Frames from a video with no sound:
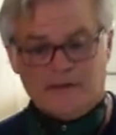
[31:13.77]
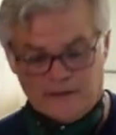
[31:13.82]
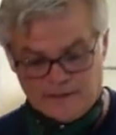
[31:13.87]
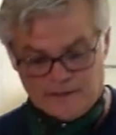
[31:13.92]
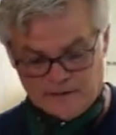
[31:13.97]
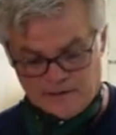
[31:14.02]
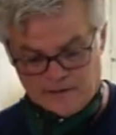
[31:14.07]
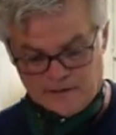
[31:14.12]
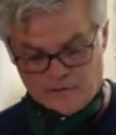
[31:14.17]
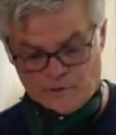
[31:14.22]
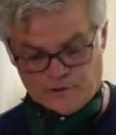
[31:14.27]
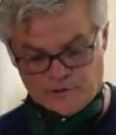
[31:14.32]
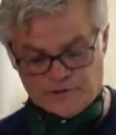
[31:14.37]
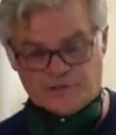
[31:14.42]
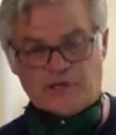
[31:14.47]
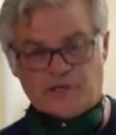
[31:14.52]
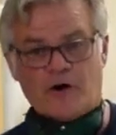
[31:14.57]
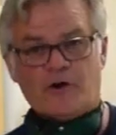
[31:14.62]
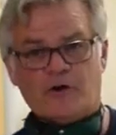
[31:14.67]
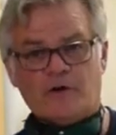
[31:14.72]
which
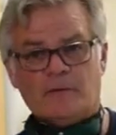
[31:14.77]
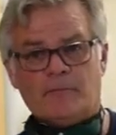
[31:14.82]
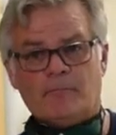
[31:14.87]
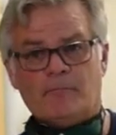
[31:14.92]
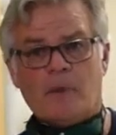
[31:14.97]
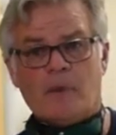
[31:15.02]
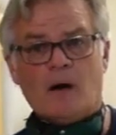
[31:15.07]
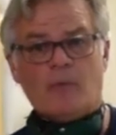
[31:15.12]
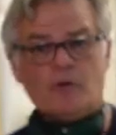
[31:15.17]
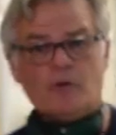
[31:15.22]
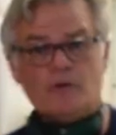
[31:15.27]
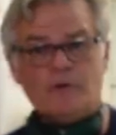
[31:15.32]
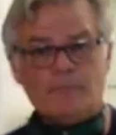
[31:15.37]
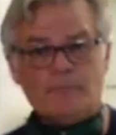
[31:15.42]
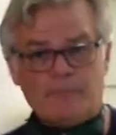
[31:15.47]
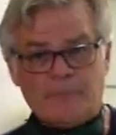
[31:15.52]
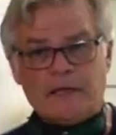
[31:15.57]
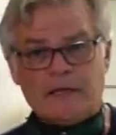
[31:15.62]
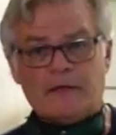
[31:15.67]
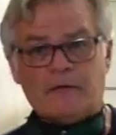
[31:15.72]
started to bubble and
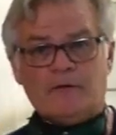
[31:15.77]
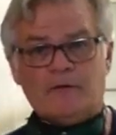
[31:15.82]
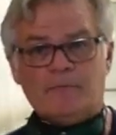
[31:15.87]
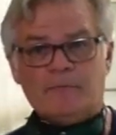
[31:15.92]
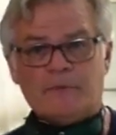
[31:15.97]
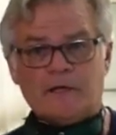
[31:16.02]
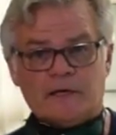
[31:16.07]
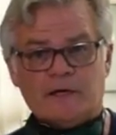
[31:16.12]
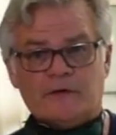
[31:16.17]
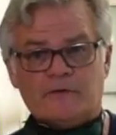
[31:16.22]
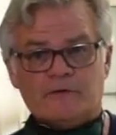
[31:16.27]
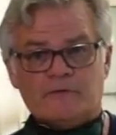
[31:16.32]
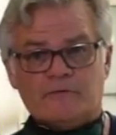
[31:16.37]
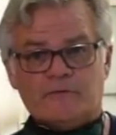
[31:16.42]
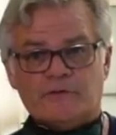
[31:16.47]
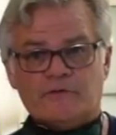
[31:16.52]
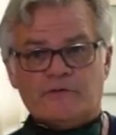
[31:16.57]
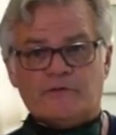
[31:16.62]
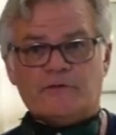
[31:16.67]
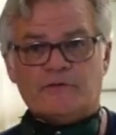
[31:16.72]
peel because of the
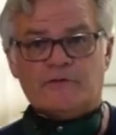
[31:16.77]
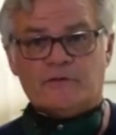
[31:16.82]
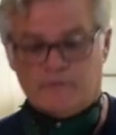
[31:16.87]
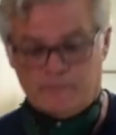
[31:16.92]
system,